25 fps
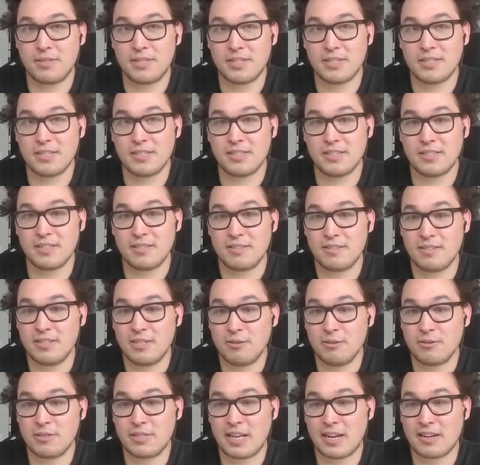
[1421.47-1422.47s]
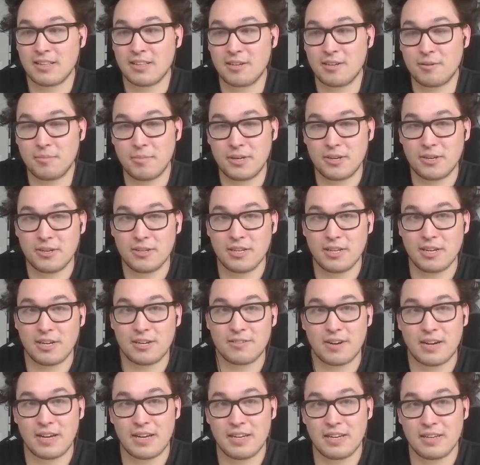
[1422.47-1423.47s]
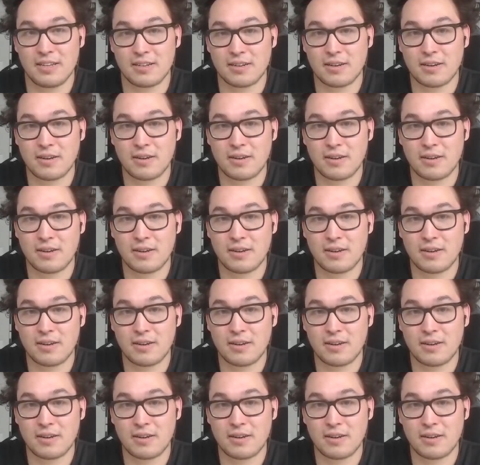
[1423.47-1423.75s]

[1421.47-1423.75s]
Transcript: to use that a little bit earlier, right?